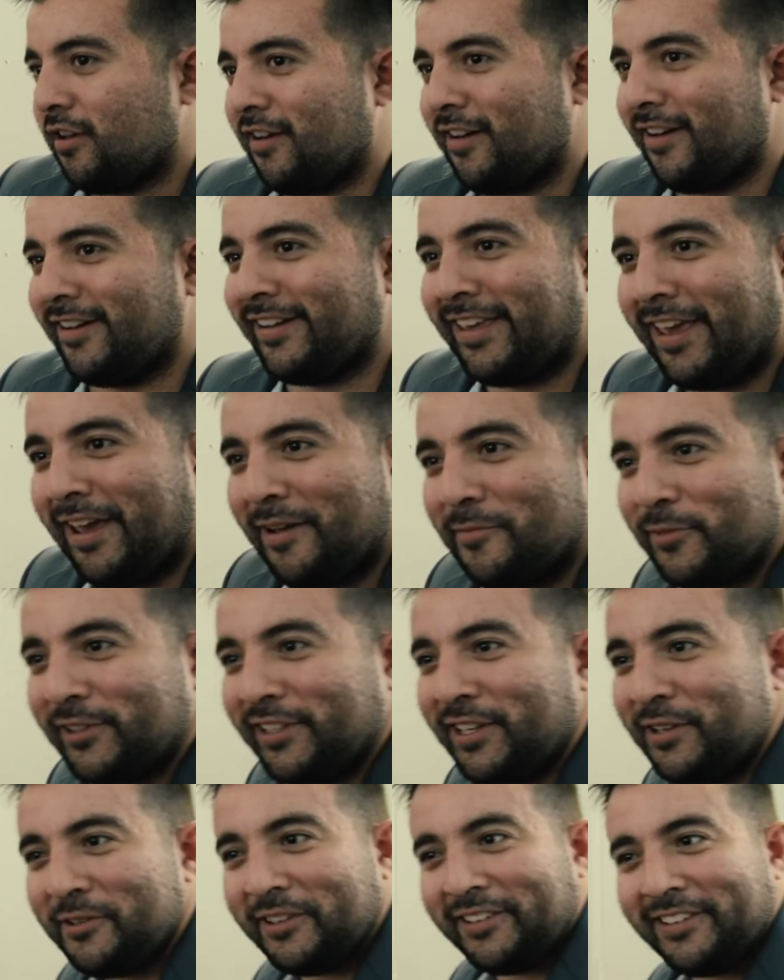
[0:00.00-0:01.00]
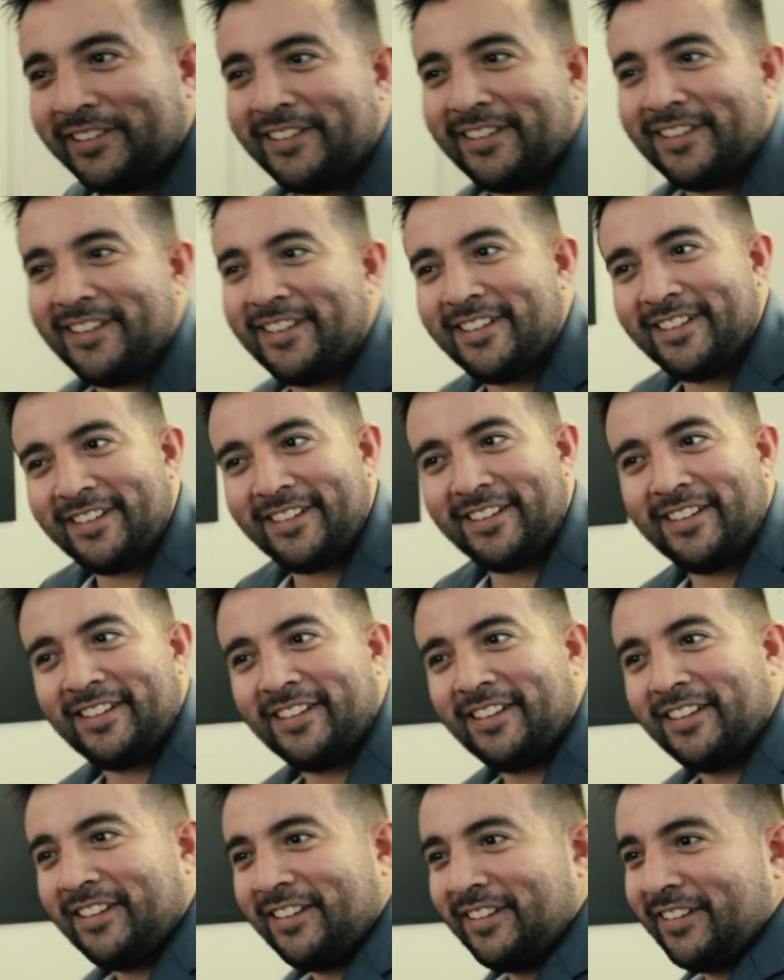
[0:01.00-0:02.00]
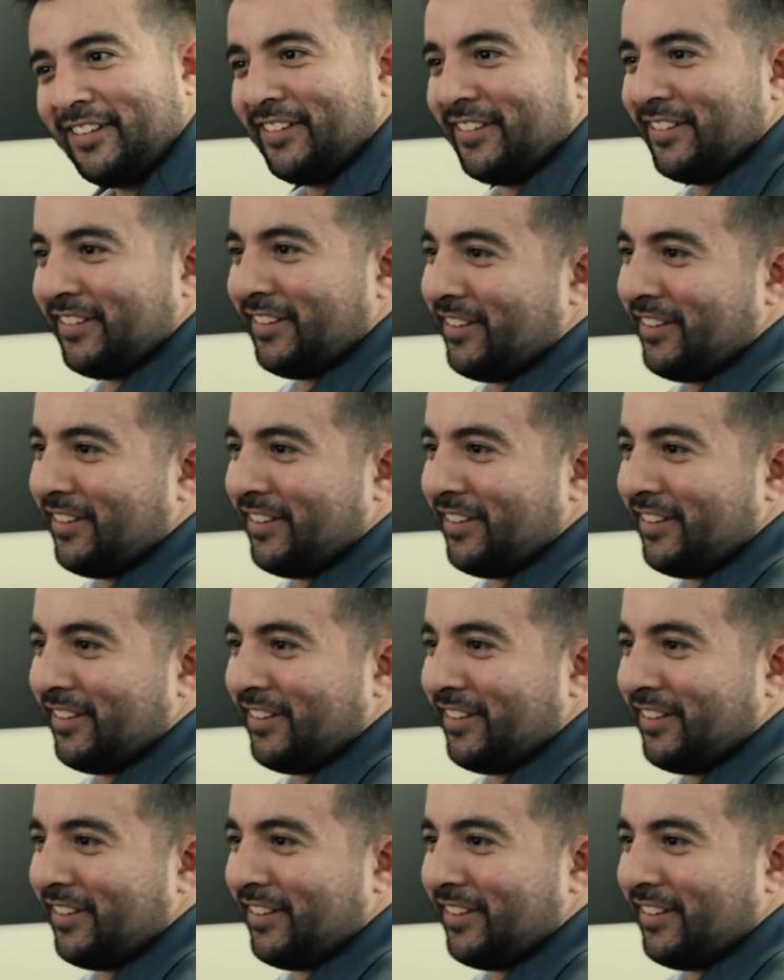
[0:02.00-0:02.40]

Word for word: I can't believe it. Oh my god,